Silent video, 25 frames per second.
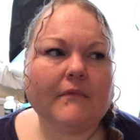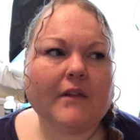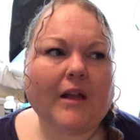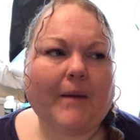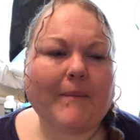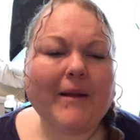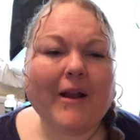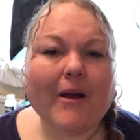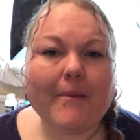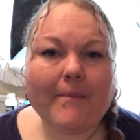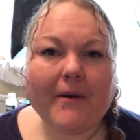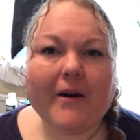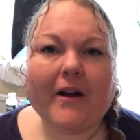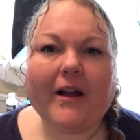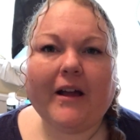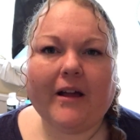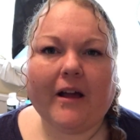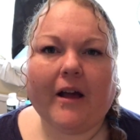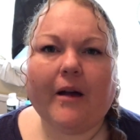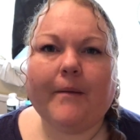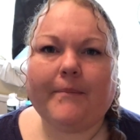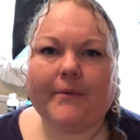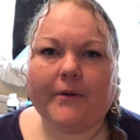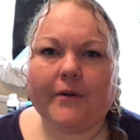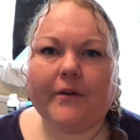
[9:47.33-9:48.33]
I mean, I'll buy
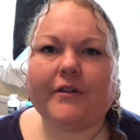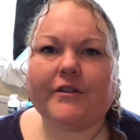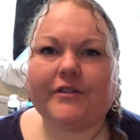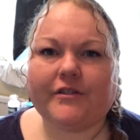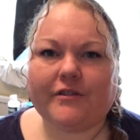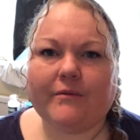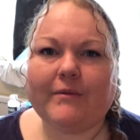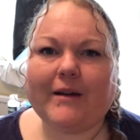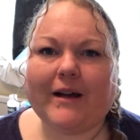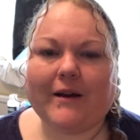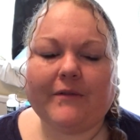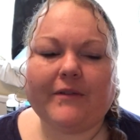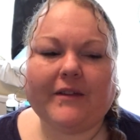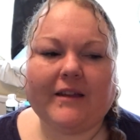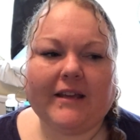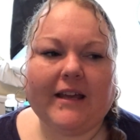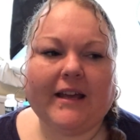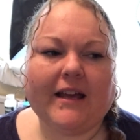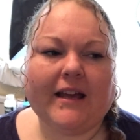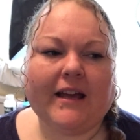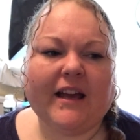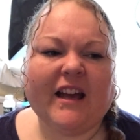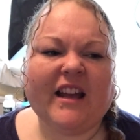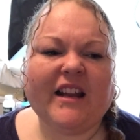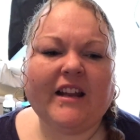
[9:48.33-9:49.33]
her books throughout the
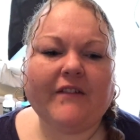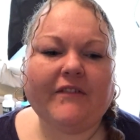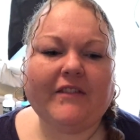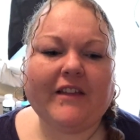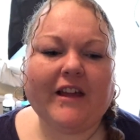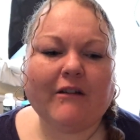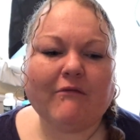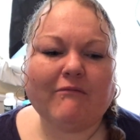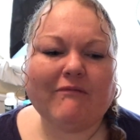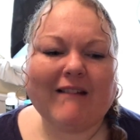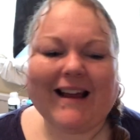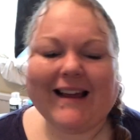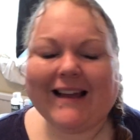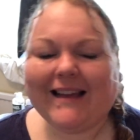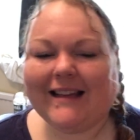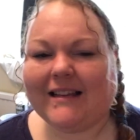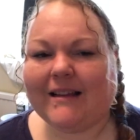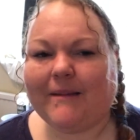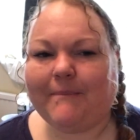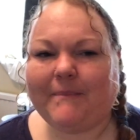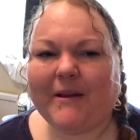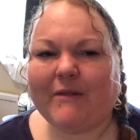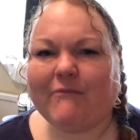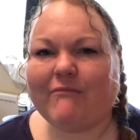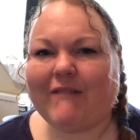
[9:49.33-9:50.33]
year, and if they're
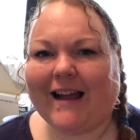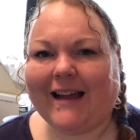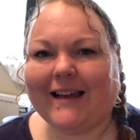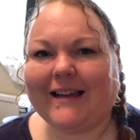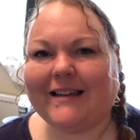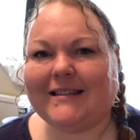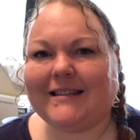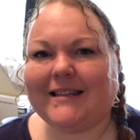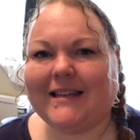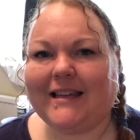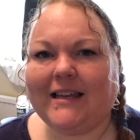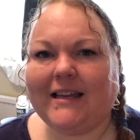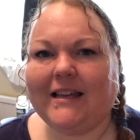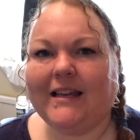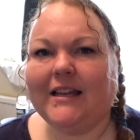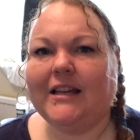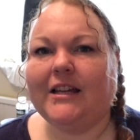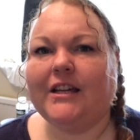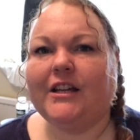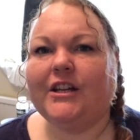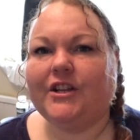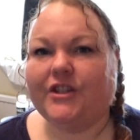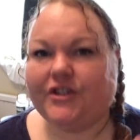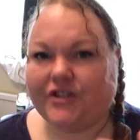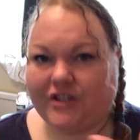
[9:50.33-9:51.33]
a bit raggedy,
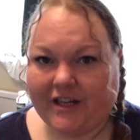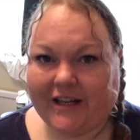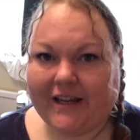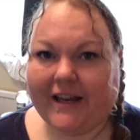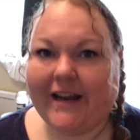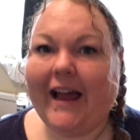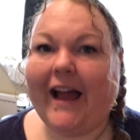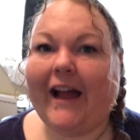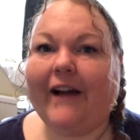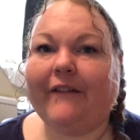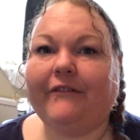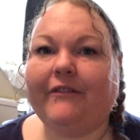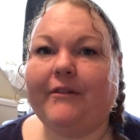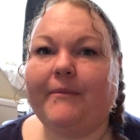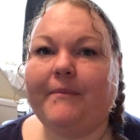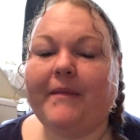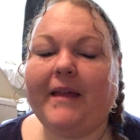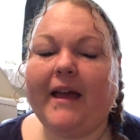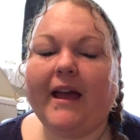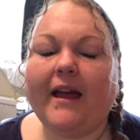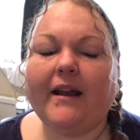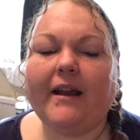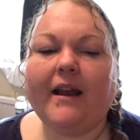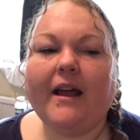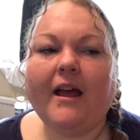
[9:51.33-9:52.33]
she can have them
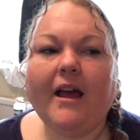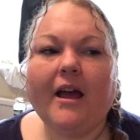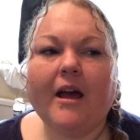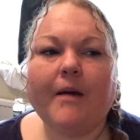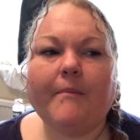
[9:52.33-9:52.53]
then.